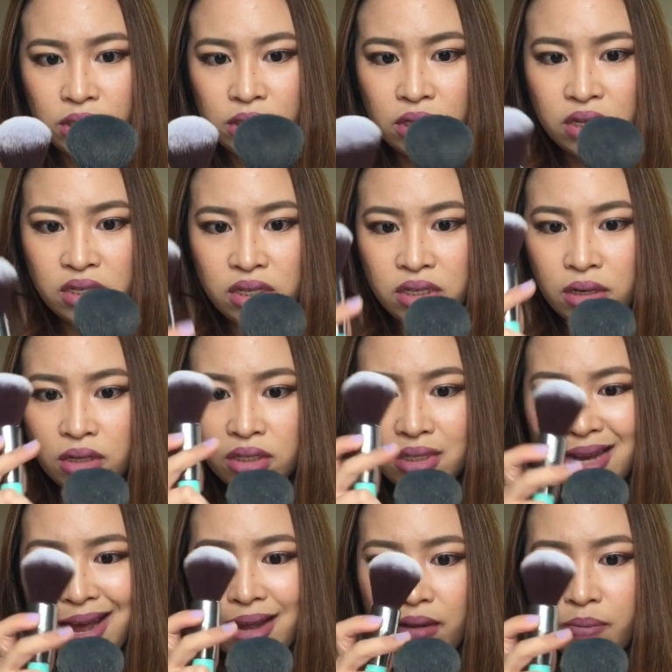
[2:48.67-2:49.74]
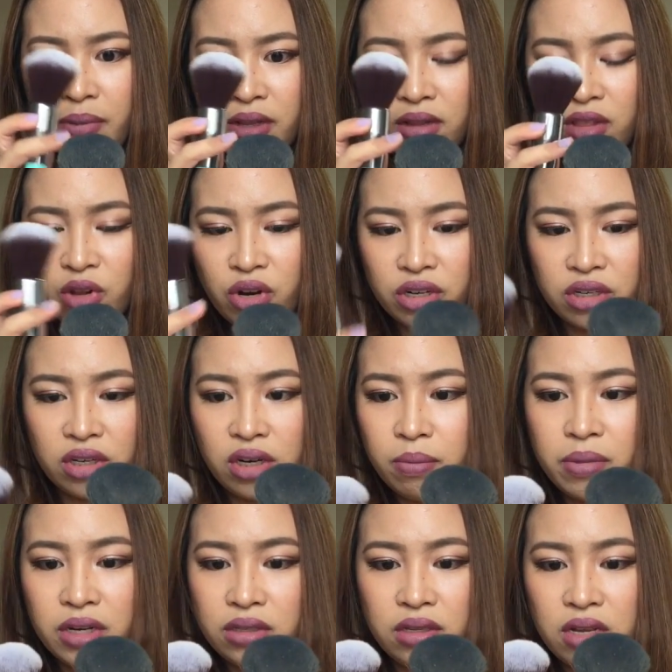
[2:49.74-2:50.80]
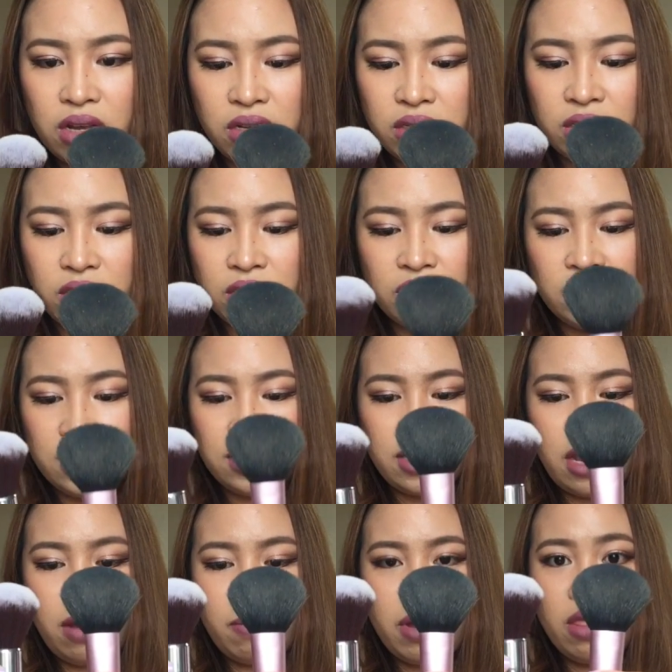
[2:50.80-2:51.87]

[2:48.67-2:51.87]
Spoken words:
This is a tad bit longer, but it's just the same.